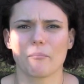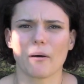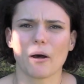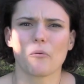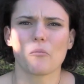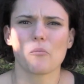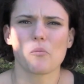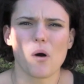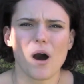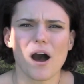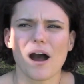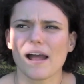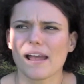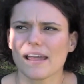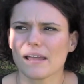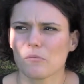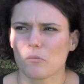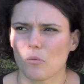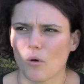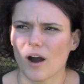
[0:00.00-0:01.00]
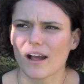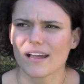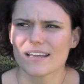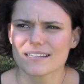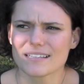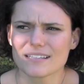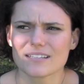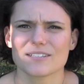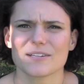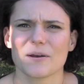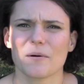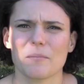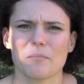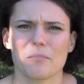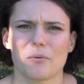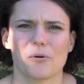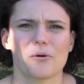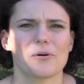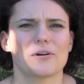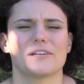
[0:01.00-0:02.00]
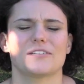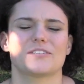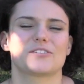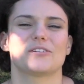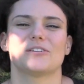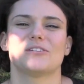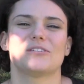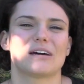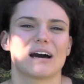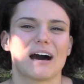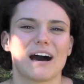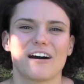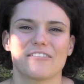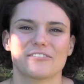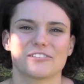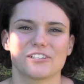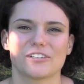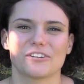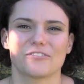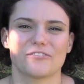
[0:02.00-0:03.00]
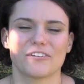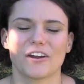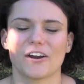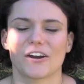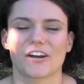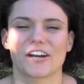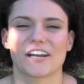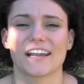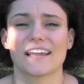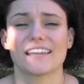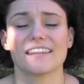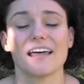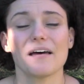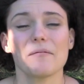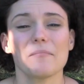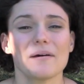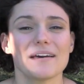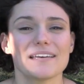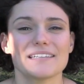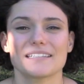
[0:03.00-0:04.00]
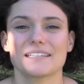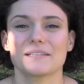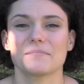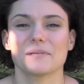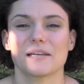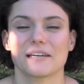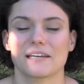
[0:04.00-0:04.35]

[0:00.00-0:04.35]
But why is it so important to look after your ferret? And that might seem